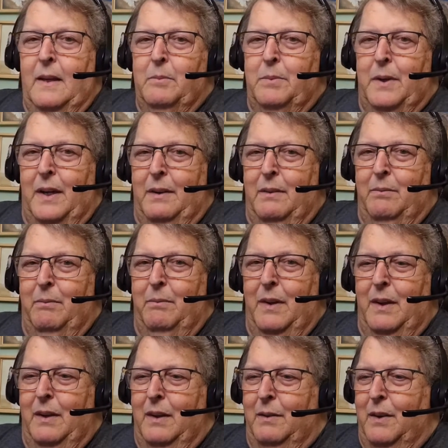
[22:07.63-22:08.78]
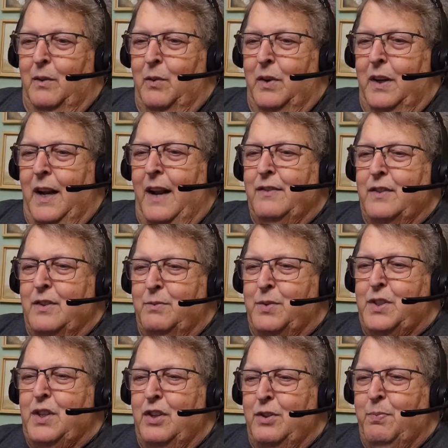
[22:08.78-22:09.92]
But we could have some
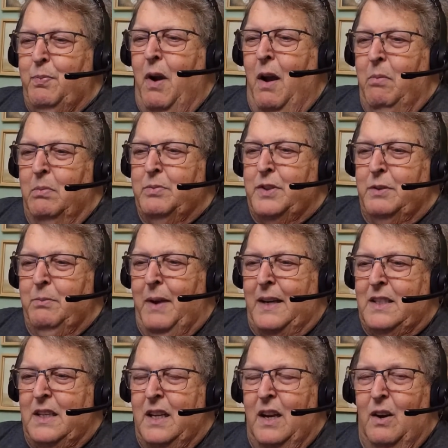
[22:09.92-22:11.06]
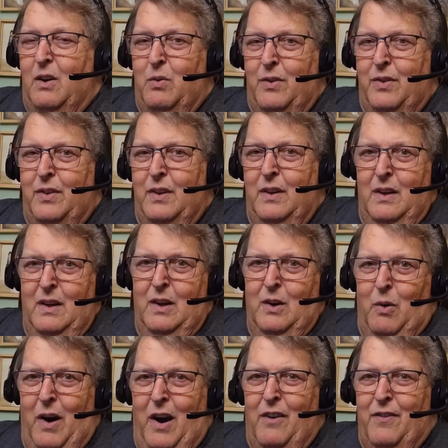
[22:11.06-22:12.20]
serious problems in Mexico with
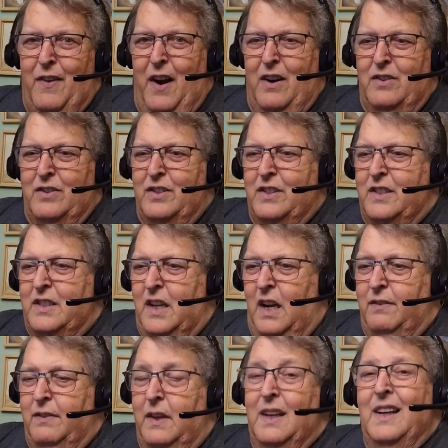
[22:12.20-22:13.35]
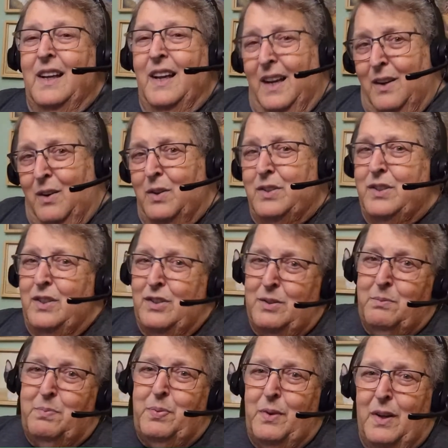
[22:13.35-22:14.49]
wildfires and stuff. And of course, there's
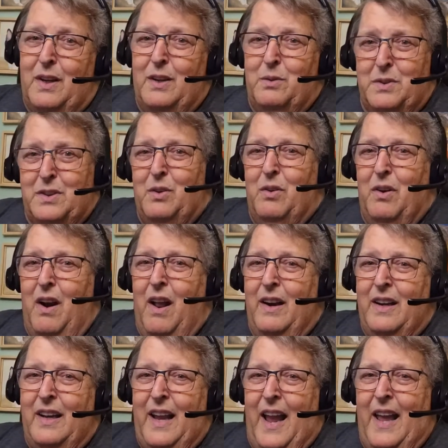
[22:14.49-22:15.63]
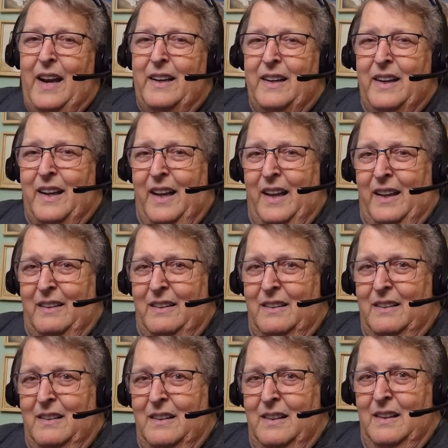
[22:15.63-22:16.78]
some pretty good ones going on in Canada again,
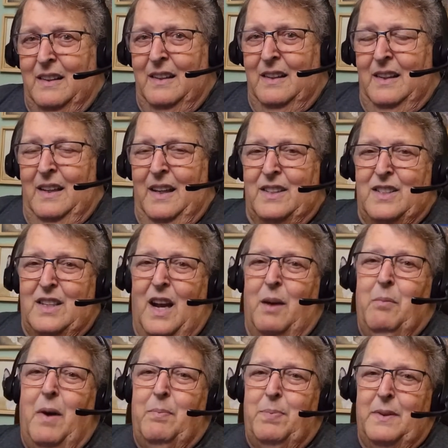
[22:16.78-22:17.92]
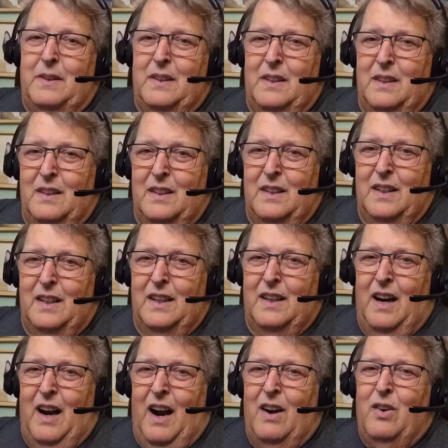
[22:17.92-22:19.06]
and some up in
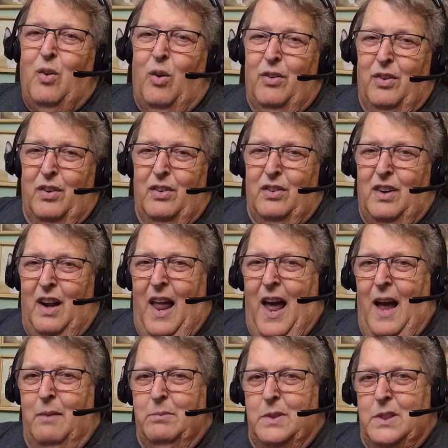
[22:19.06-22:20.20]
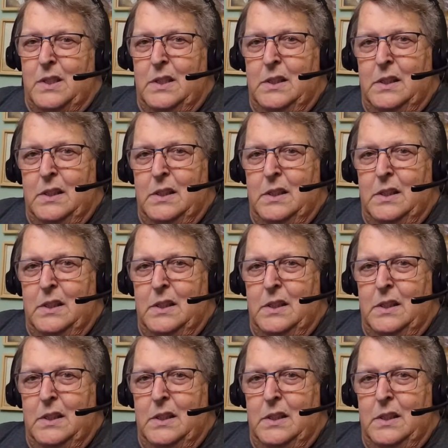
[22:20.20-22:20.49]
our northern climes.